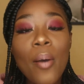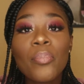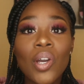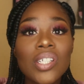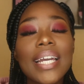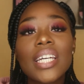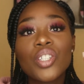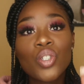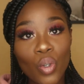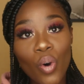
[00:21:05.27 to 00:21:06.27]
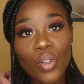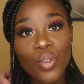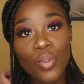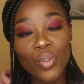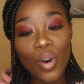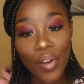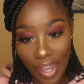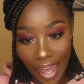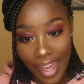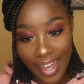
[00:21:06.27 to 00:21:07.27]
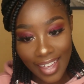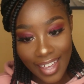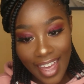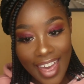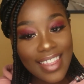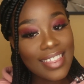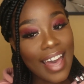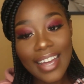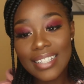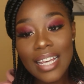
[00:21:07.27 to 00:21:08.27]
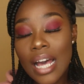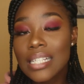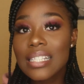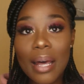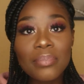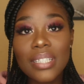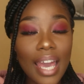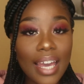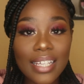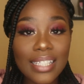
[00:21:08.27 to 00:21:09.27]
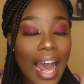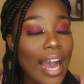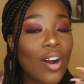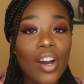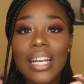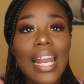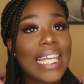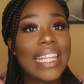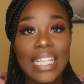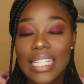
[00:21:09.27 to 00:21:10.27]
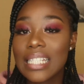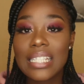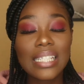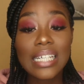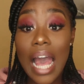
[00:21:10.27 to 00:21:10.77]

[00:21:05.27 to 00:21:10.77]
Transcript: Because I can assure you, okay, that some days I got it like this.